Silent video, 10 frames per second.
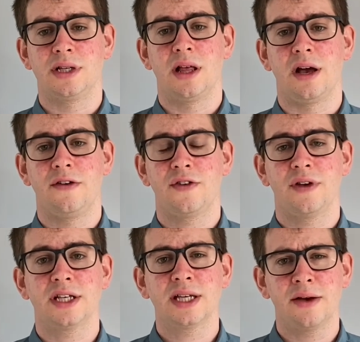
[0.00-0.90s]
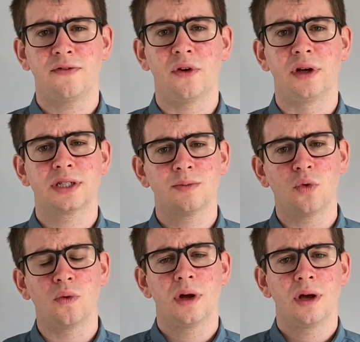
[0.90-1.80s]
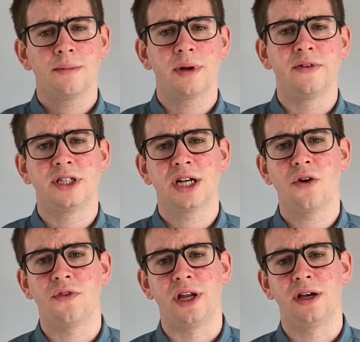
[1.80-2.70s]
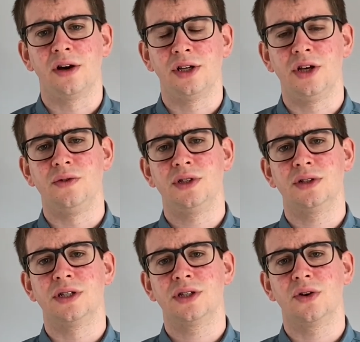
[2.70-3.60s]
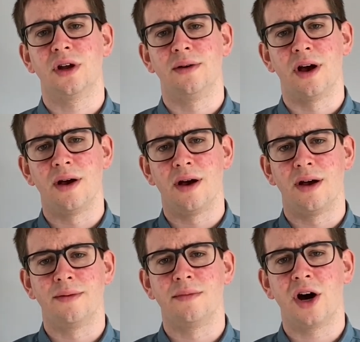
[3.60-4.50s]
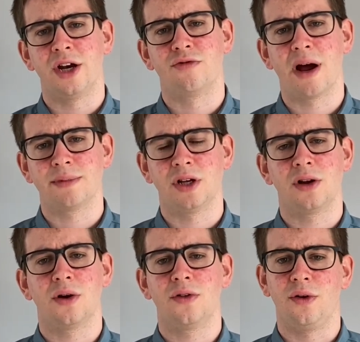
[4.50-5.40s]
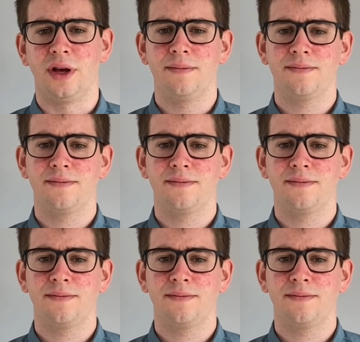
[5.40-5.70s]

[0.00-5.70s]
life, except for a small bit of his shelf that he can't use because it's got a miner wrapped in cloth on it.